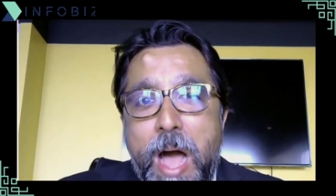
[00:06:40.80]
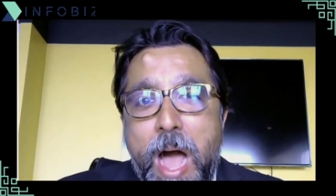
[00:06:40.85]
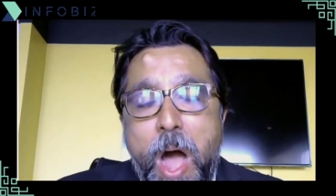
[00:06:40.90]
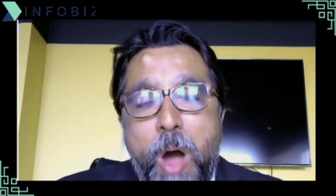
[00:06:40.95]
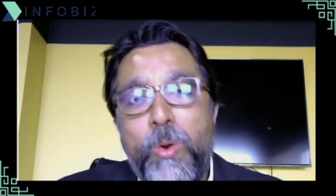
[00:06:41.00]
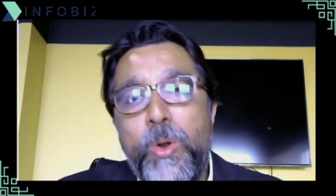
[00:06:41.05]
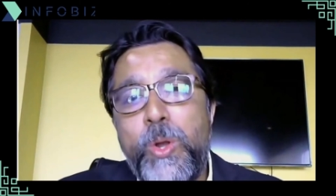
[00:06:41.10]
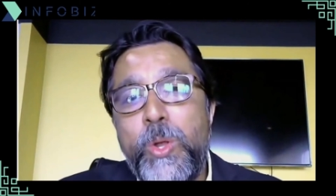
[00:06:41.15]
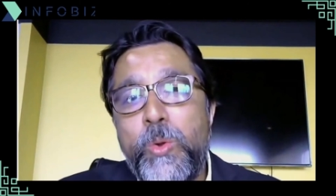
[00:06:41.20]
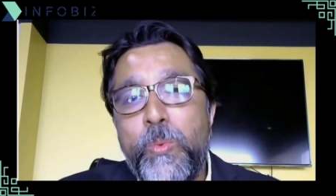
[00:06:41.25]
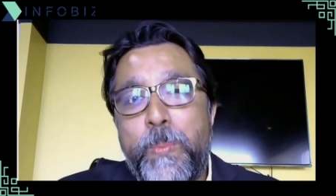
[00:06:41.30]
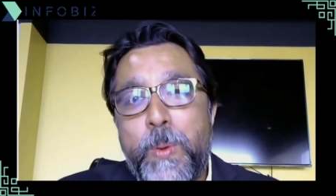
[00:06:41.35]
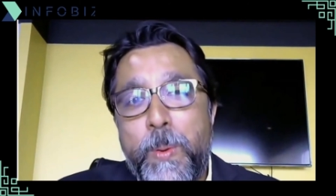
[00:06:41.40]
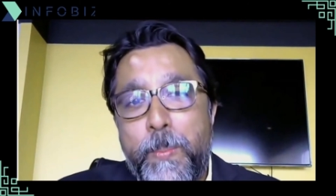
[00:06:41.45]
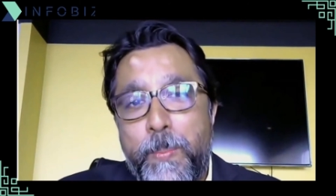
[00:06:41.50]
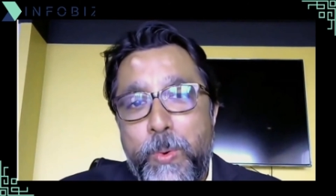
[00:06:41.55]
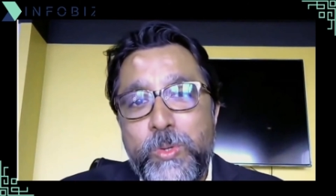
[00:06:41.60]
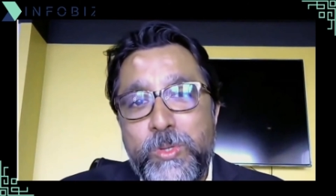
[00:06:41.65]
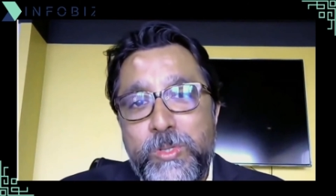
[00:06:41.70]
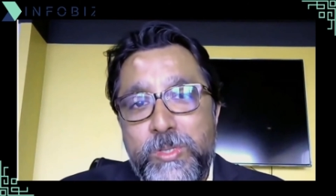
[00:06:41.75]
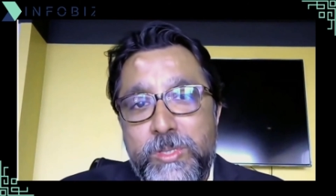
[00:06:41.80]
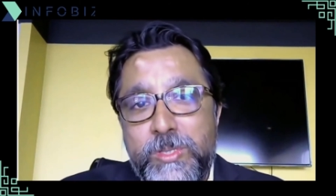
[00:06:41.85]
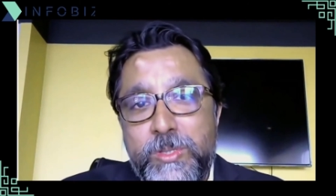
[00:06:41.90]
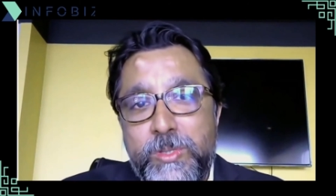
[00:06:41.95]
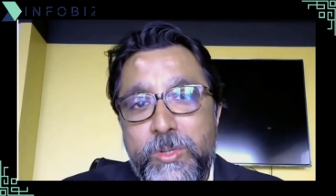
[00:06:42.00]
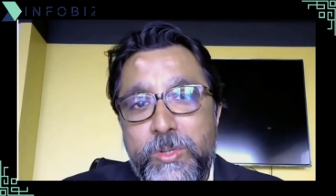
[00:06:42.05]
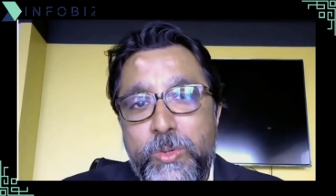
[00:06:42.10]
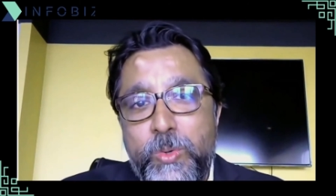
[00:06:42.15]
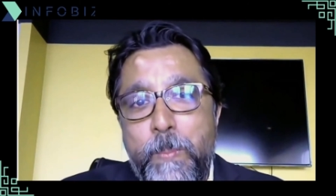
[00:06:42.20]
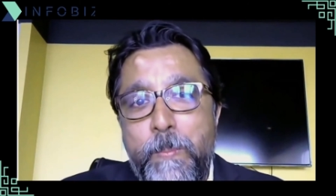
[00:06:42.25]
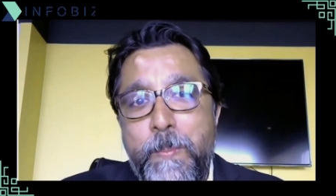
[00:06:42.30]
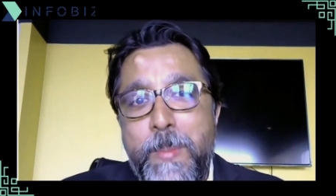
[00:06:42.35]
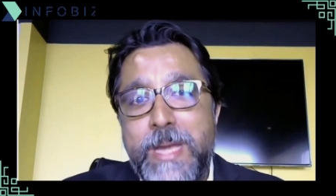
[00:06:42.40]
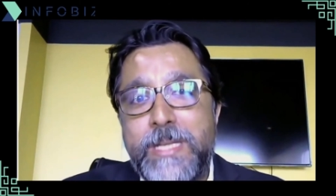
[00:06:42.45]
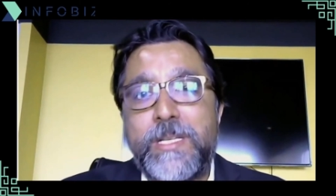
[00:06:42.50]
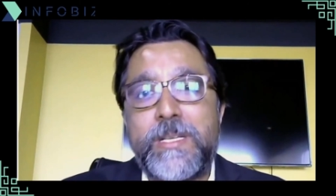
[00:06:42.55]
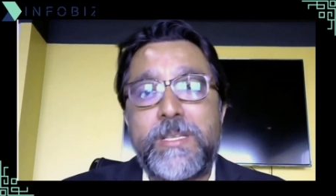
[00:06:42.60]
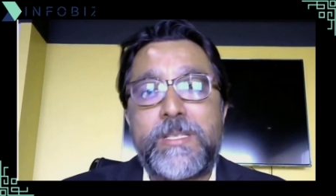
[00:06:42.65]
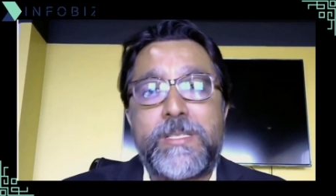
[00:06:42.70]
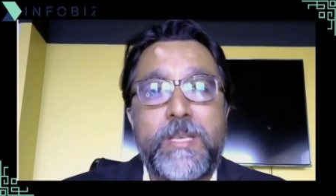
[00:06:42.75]
how do you propose to
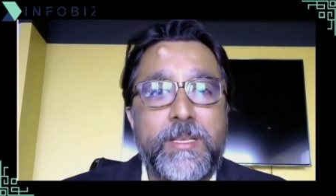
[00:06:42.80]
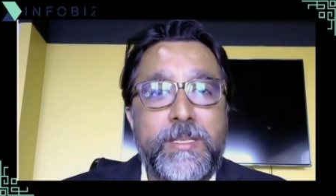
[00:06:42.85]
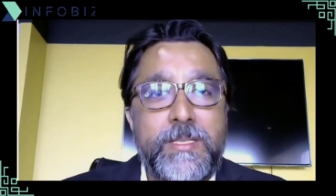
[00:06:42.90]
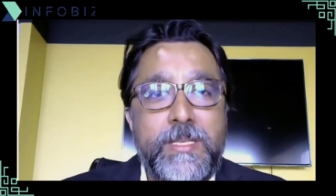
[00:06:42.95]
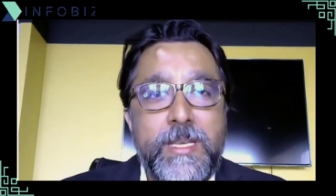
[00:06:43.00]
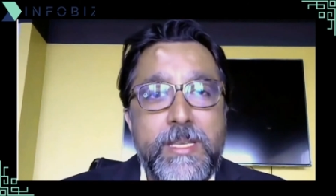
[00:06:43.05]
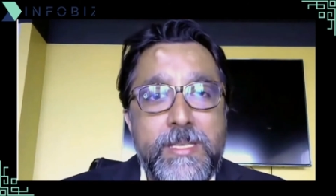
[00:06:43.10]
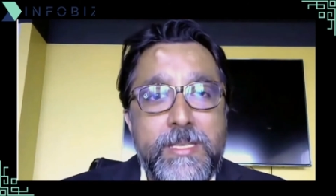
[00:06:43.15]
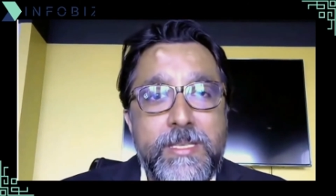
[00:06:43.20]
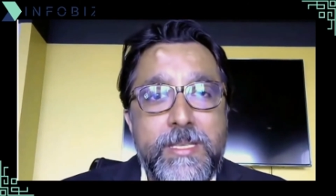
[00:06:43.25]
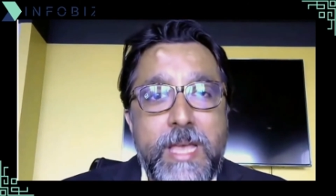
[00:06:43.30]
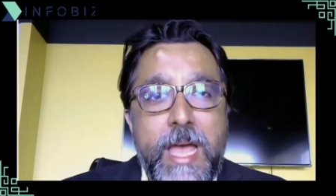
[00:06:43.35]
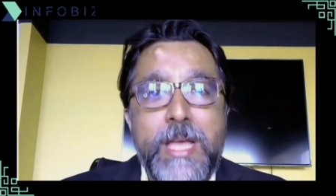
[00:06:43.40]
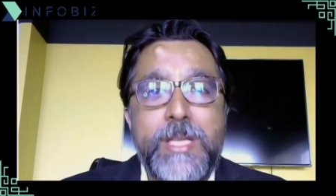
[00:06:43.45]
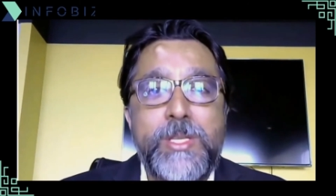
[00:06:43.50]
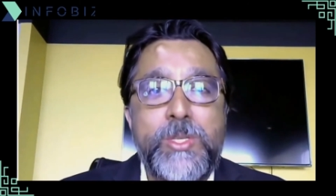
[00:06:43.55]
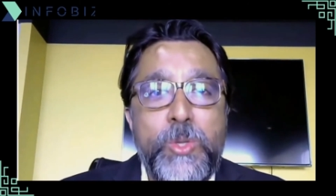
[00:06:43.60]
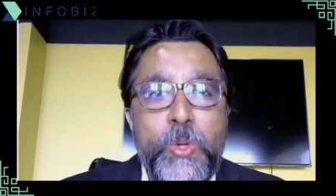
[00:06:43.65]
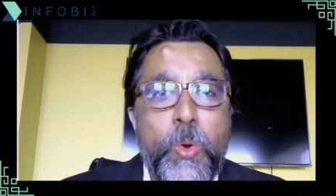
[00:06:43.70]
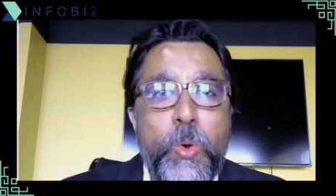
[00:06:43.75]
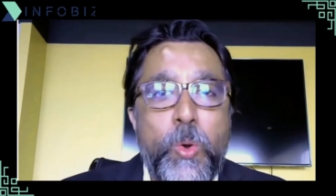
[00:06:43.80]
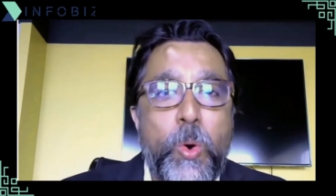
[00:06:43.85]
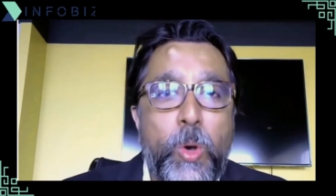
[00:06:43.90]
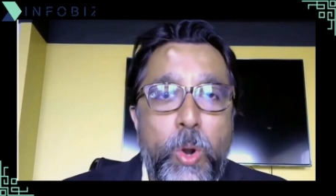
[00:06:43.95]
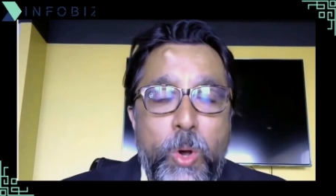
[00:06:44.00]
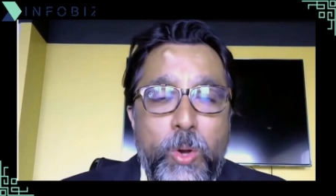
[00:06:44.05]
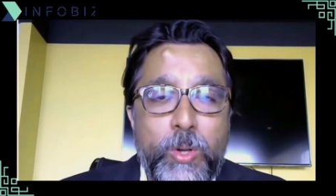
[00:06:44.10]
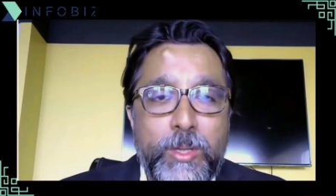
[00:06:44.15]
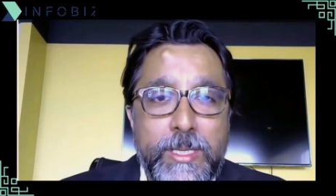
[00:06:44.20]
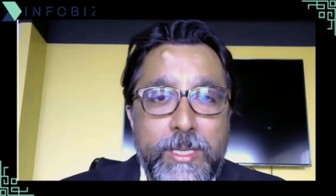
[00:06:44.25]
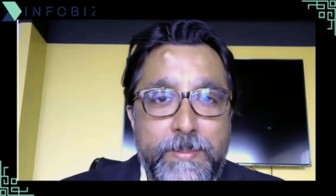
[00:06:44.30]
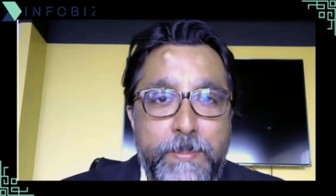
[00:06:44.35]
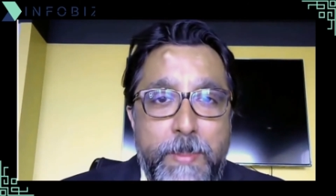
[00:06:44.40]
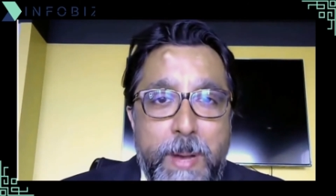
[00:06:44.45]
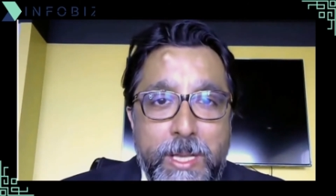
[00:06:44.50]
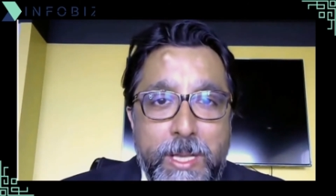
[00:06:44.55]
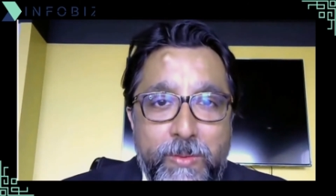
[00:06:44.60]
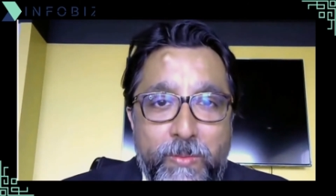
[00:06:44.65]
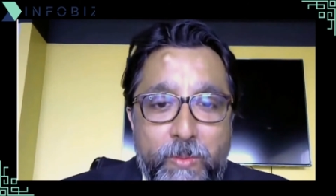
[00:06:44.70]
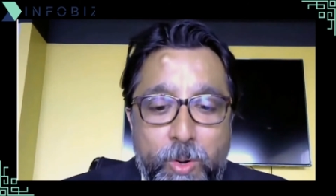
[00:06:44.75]
measure success as you go along this
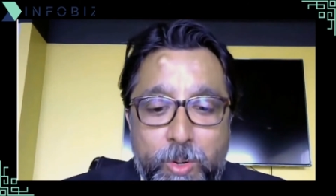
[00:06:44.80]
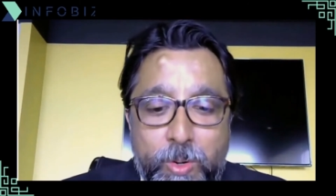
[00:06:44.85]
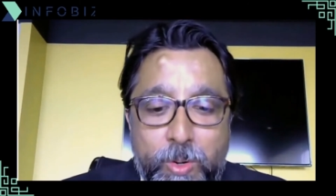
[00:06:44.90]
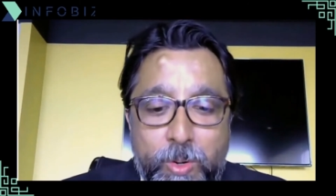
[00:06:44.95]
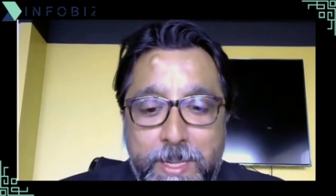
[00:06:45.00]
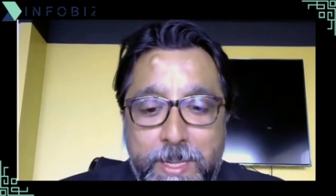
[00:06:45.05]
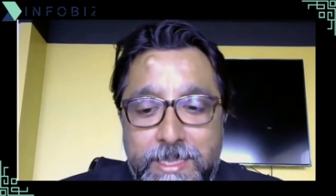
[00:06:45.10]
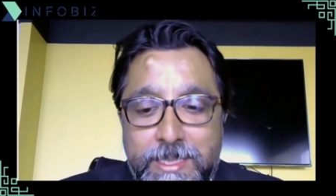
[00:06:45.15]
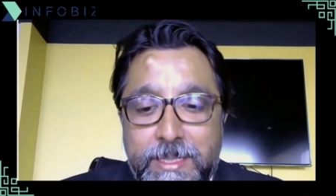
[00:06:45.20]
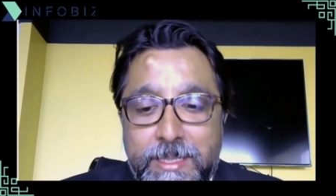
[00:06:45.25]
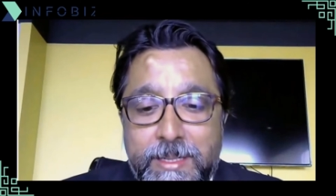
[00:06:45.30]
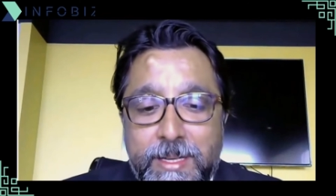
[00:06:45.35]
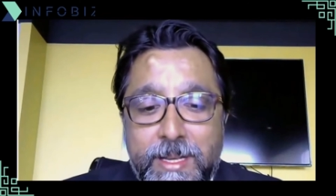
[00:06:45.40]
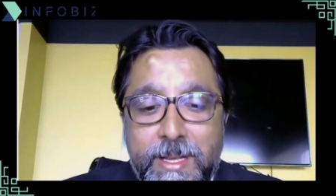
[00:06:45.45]
path of automation?